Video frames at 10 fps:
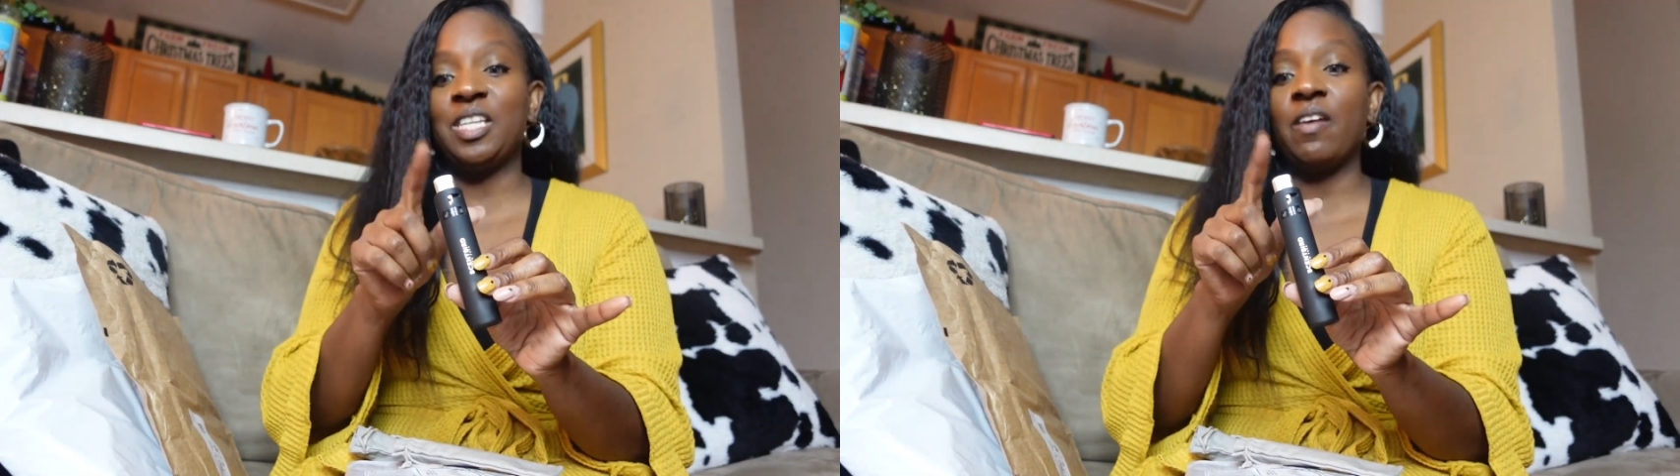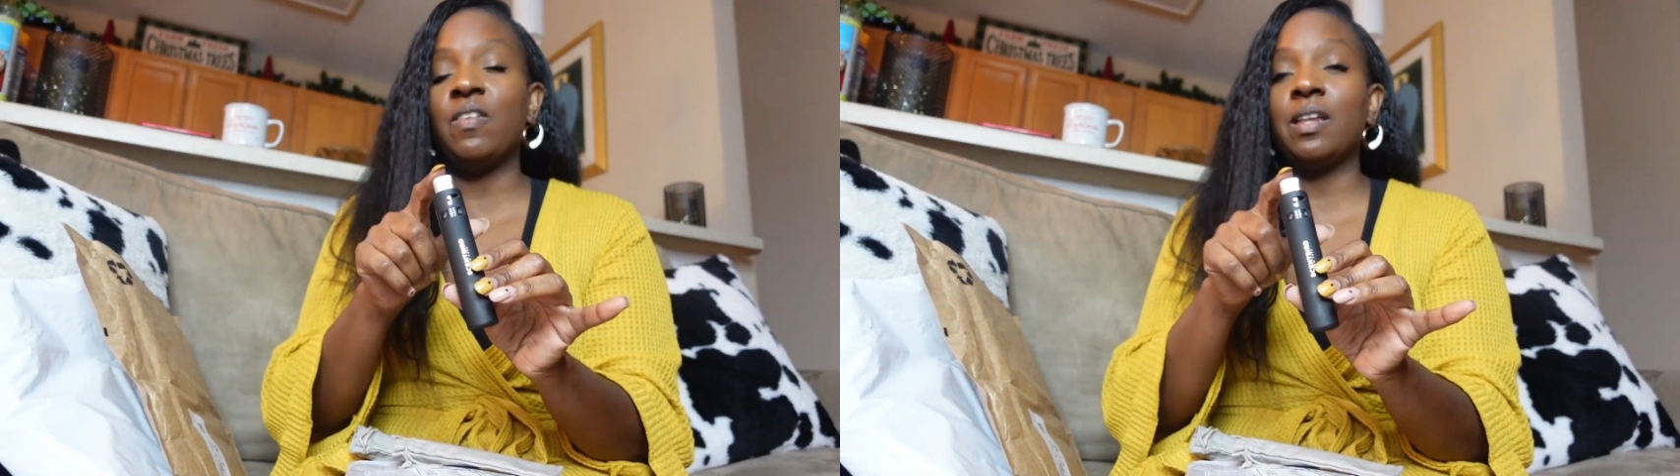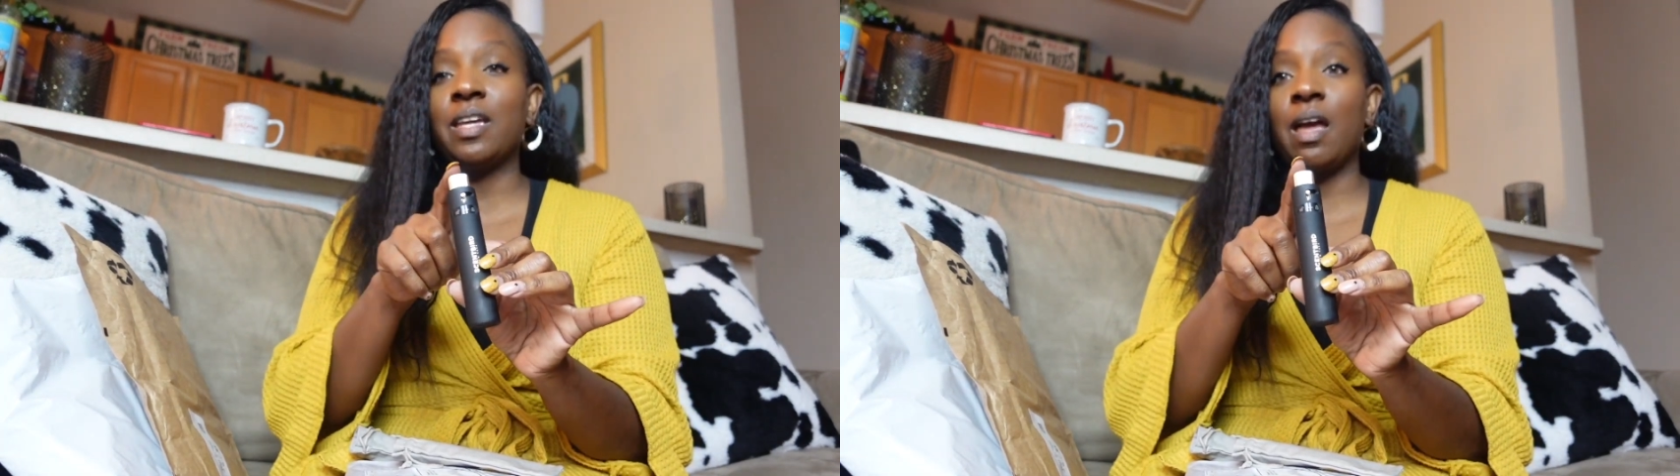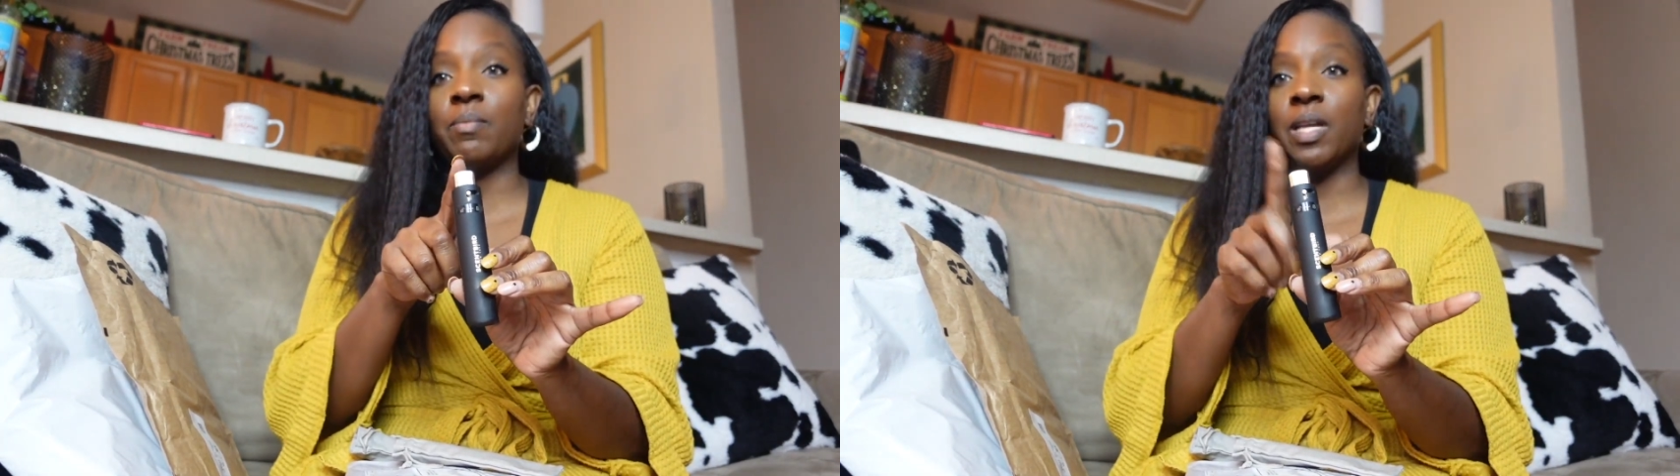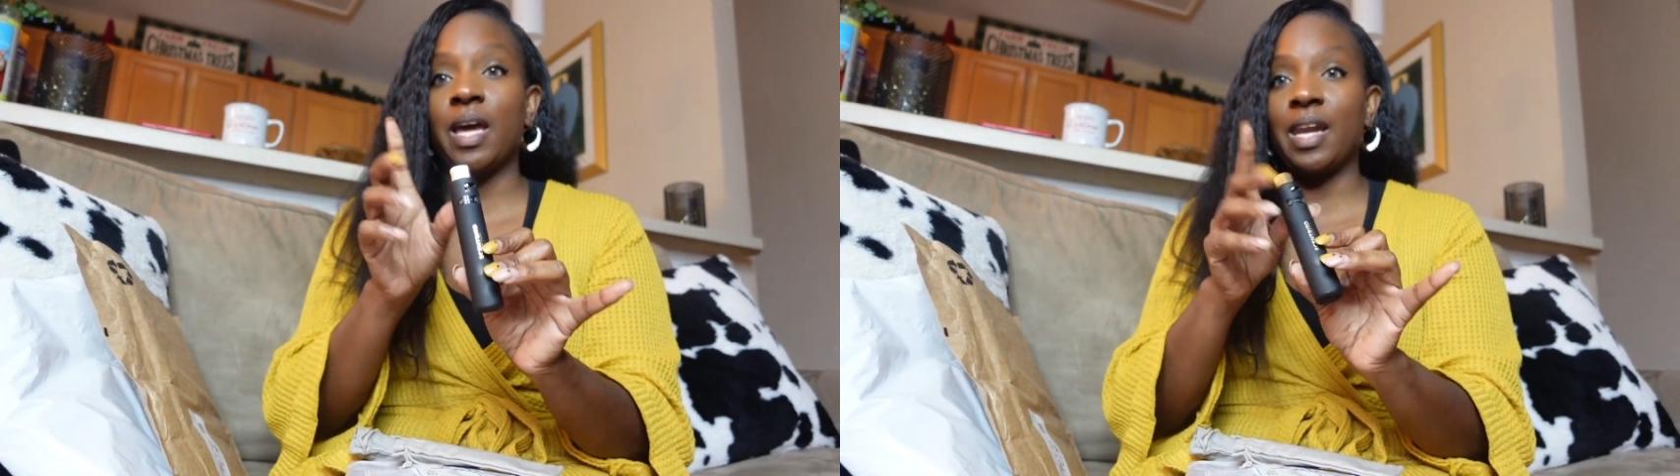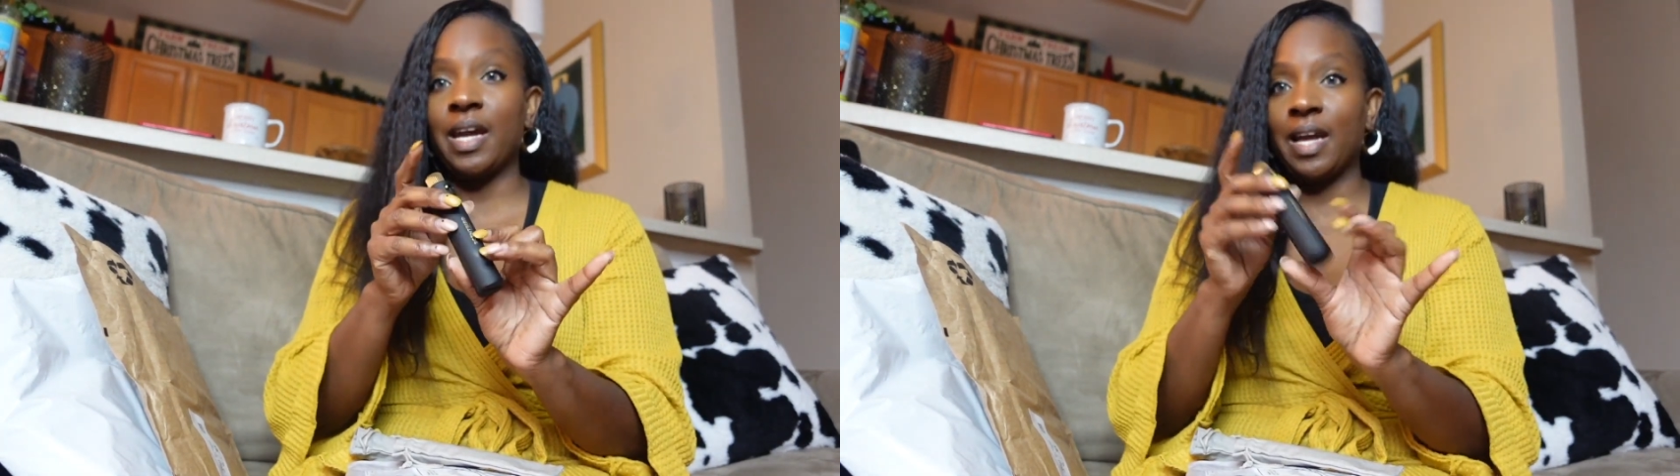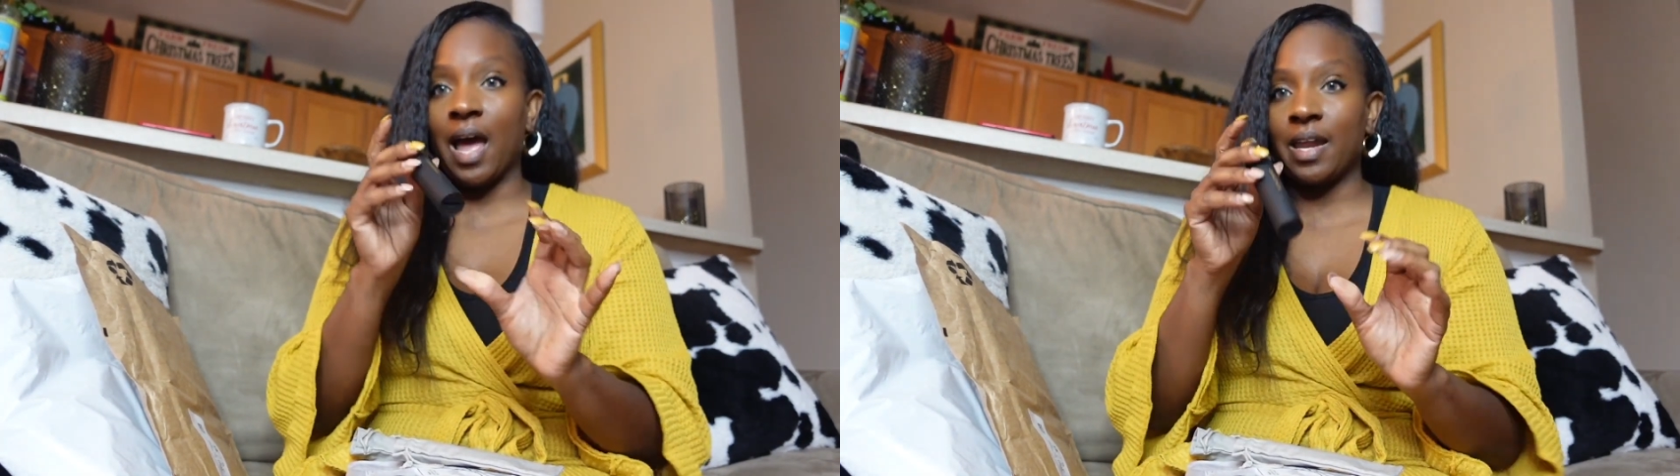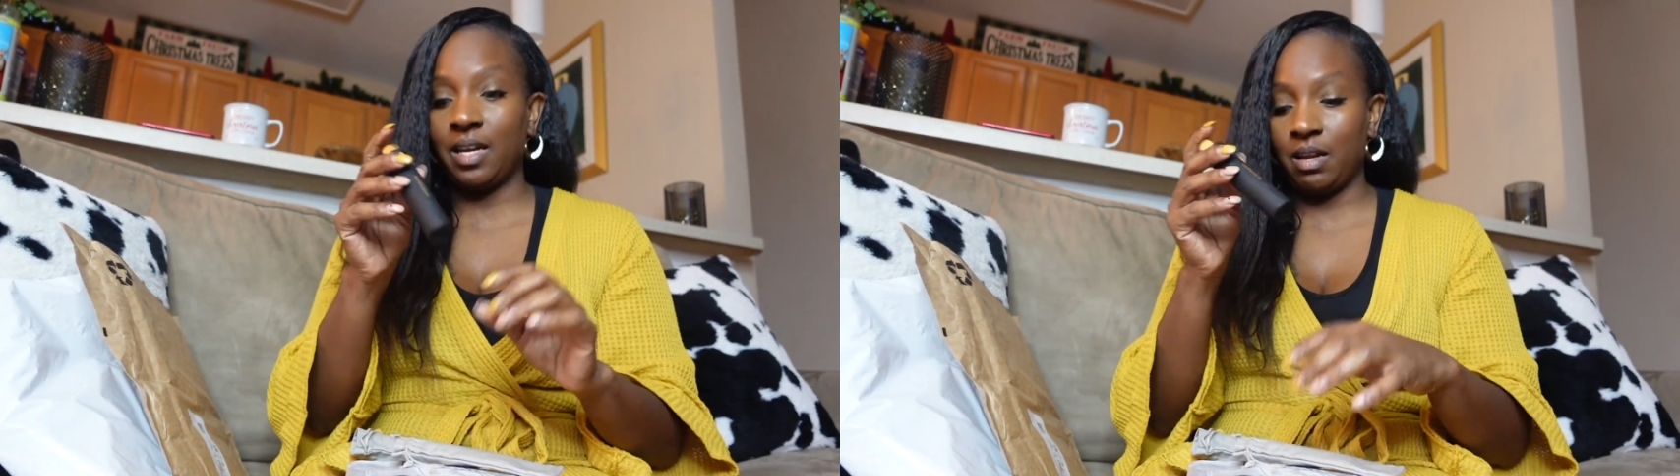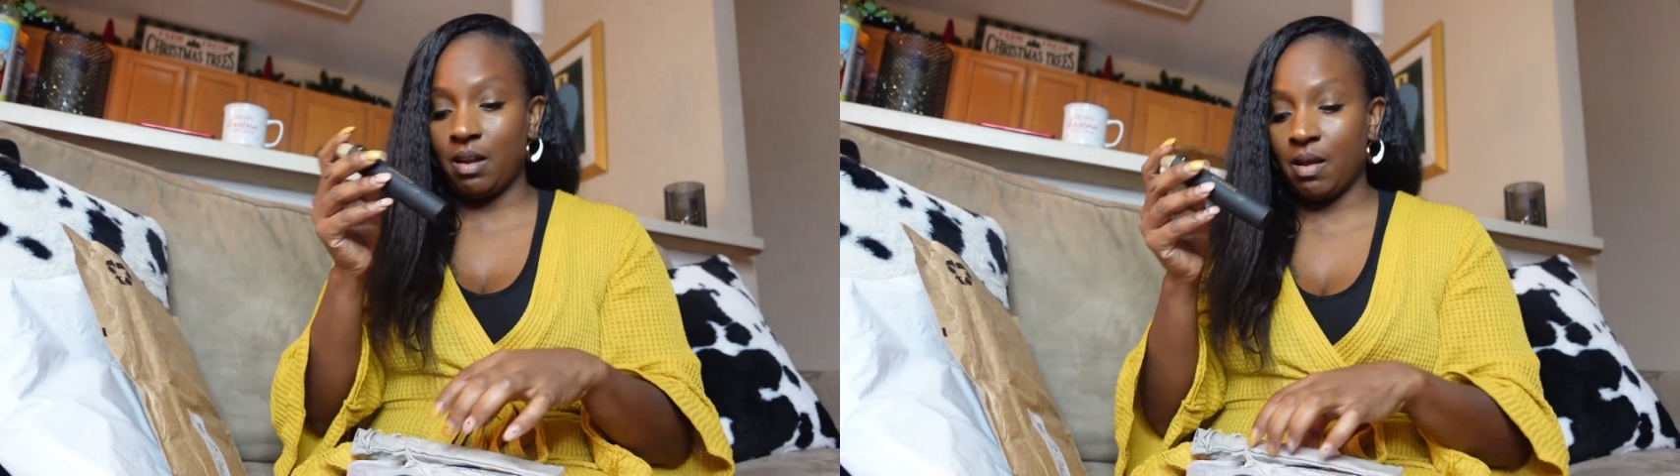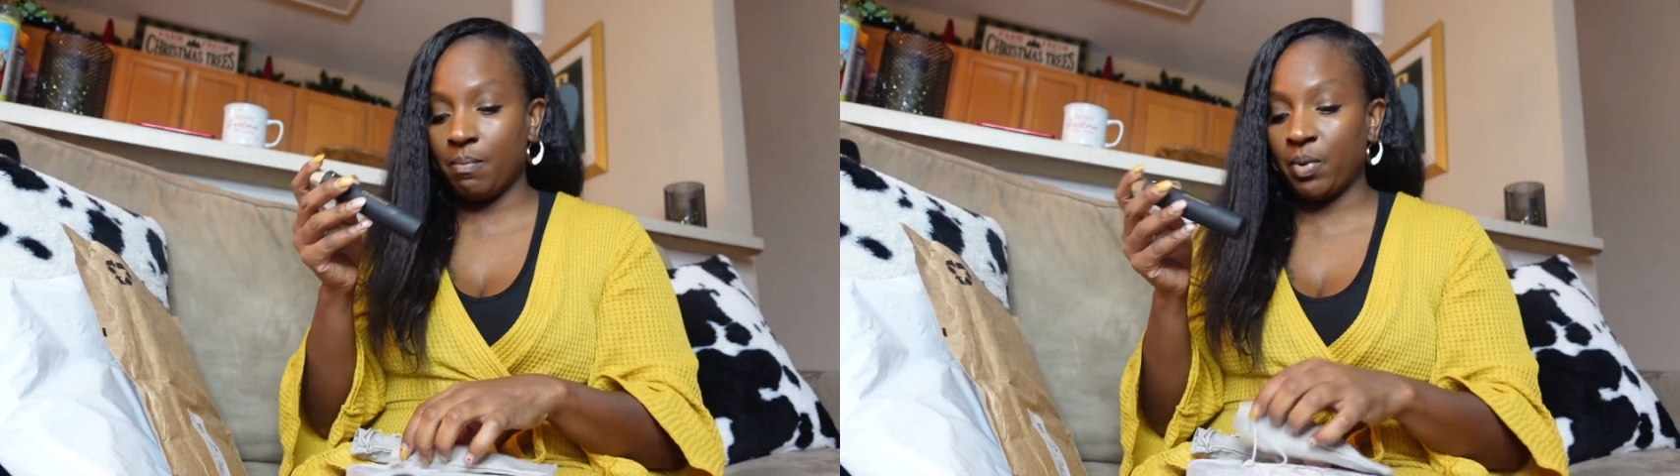Definitely, I'm glad I got it,